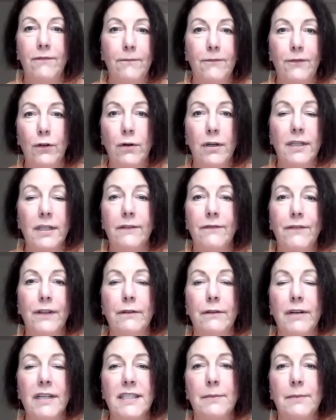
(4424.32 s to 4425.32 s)
Florida
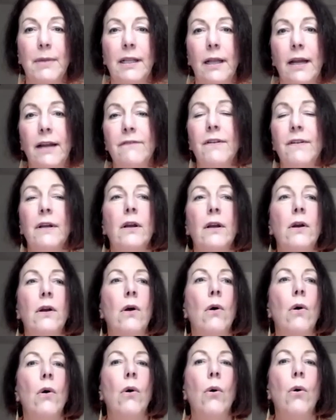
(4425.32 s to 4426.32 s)
for the rest of my life,
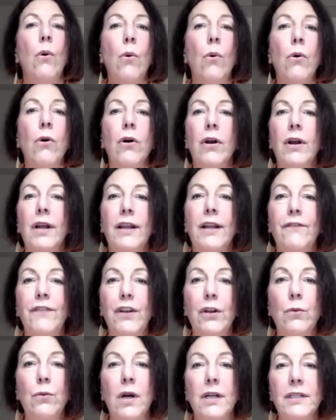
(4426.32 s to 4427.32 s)
or
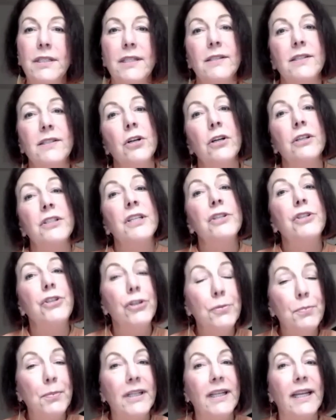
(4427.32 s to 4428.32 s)
if you want to start to
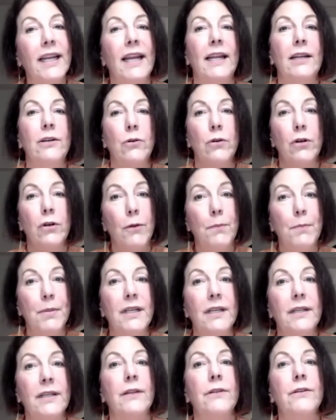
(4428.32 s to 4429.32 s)
duplicate or
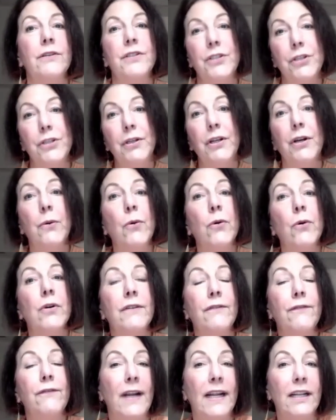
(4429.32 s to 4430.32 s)
open another studio or
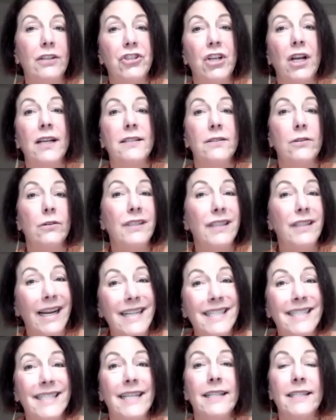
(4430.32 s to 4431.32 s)
to franchise or
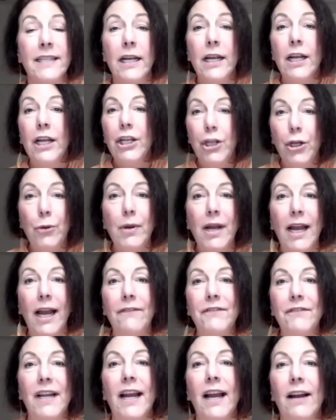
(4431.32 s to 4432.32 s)
license, you
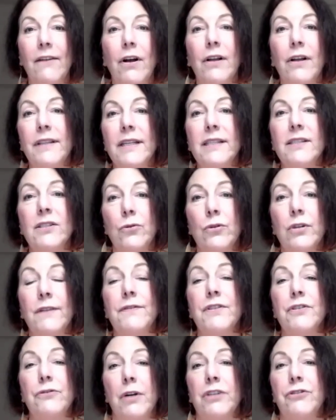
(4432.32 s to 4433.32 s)
have to have all this sort
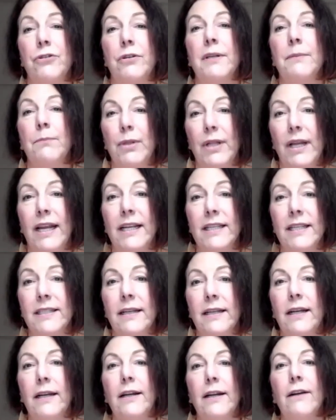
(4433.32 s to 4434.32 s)
of structure in
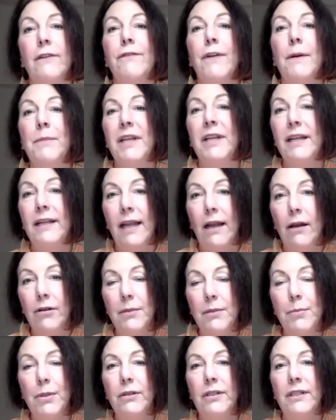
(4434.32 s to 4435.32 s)
place, from the
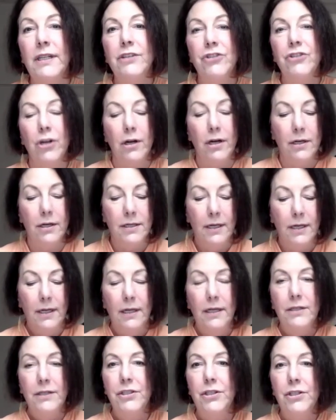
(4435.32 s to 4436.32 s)
accountability chart
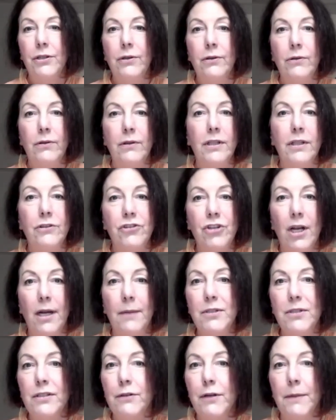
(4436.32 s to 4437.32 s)
to the
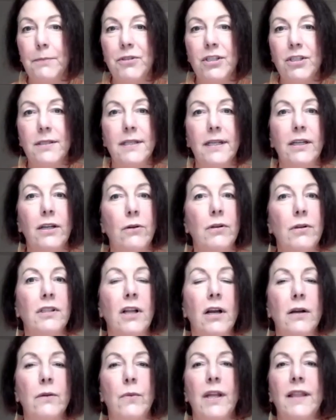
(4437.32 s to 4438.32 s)
job descriptions that go
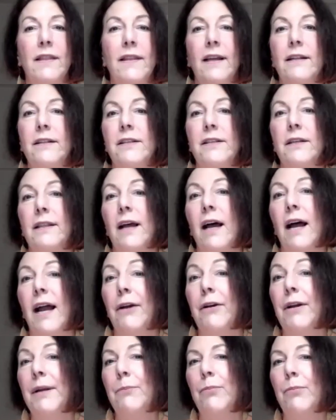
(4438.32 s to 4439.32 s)
along with it, to the
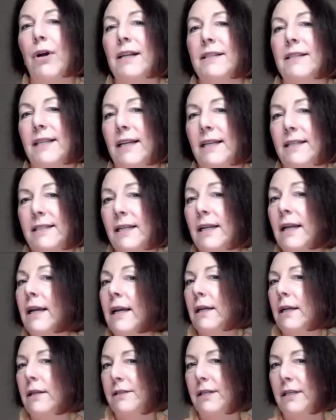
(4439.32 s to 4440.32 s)
hiring process,
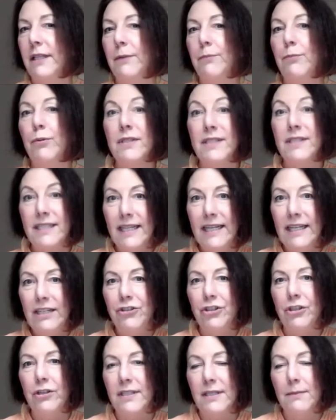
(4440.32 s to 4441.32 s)
to the
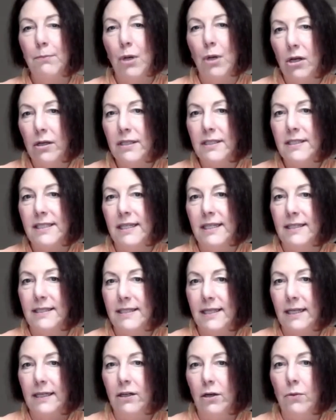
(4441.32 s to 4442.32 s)
procedures and
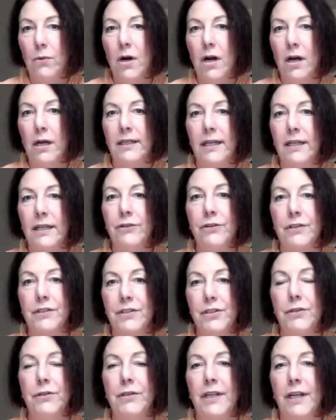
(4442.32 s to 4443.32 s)
policies that go on in your
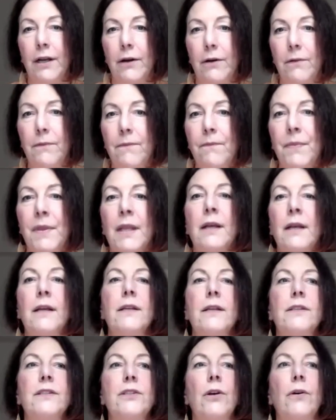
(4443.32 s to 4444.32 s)
studio,
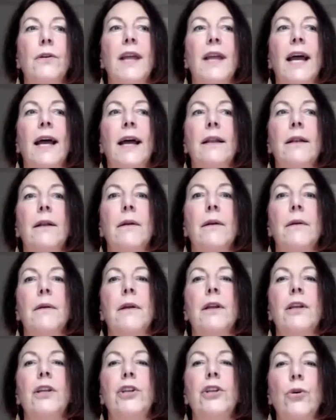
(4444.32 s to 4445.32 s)
so that
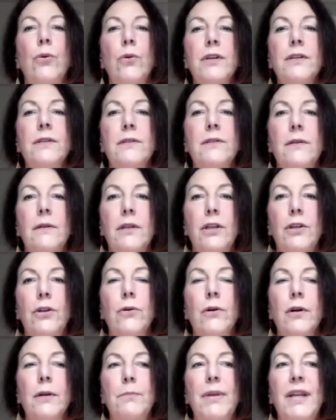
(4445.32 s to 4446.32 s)

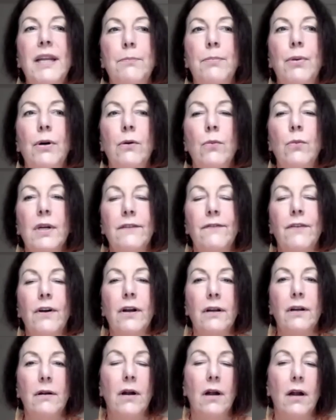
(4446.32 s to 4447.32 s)
your people, one of
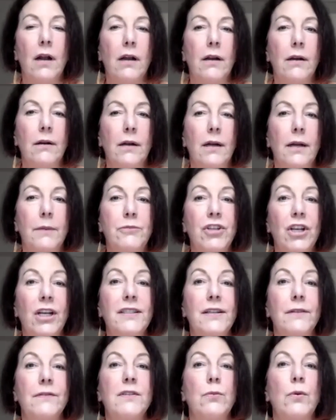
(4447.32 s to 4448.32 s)
our
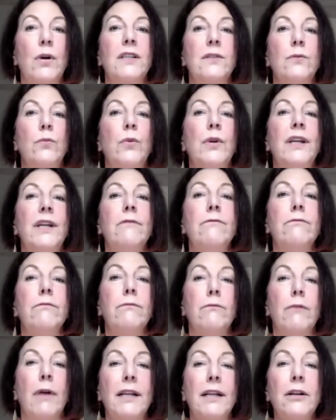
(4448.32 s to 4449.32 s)
objectives was we
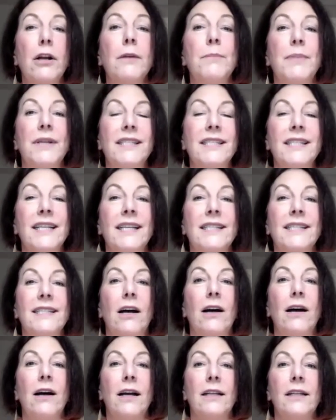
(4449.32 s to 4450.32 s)
run our
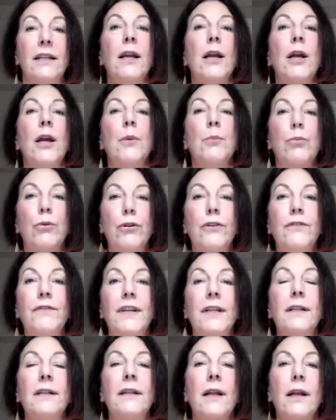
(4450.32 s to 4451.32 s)
business on
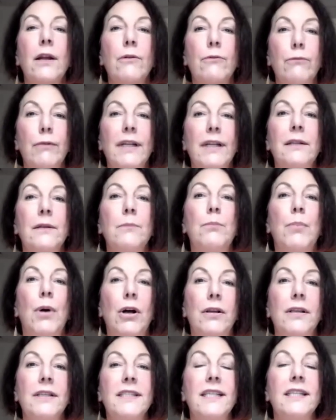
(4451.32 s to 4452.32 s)
proven written
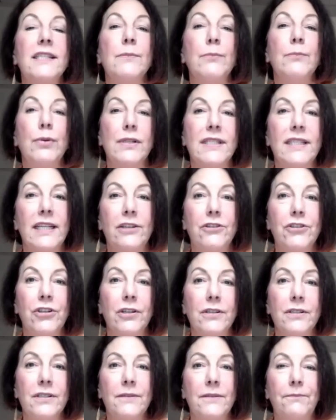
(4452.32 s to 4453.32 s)
policies and
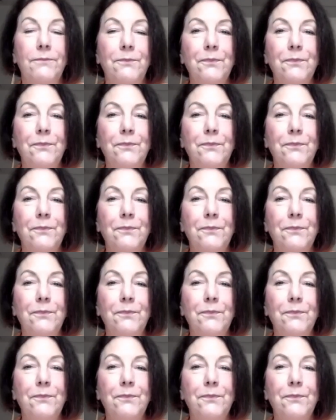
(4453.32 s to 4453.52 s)
procedures.